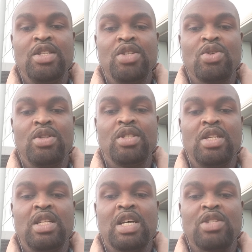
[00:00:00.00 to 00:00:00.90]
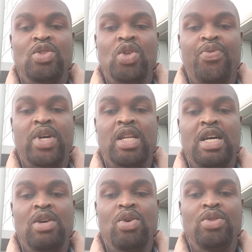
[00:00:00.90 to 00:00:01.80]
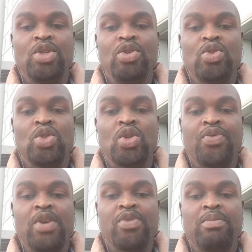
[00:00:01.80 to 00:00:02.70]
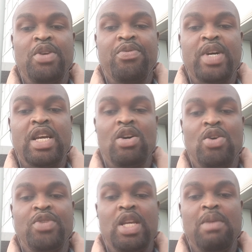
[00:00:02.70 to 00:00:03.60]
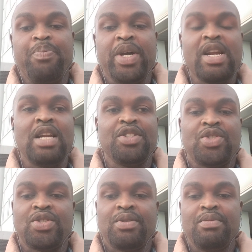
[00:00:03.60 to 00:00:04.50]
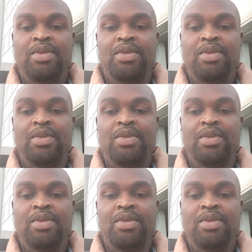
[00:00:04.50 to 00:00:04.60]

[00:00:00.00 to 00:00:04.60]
this continent has suffered and continues to suffer from the fire of the imperialists.